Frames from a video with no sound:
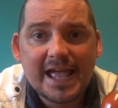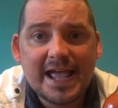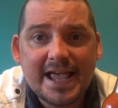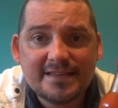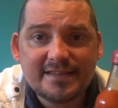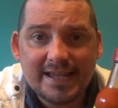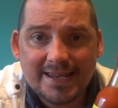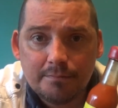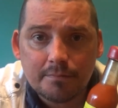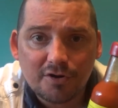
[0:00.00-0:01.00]
is
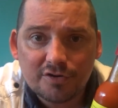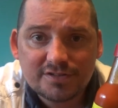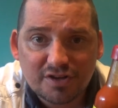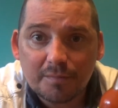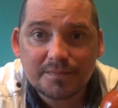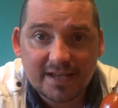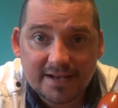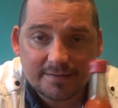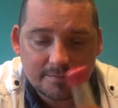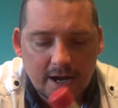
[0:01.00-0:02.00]
in my top 10.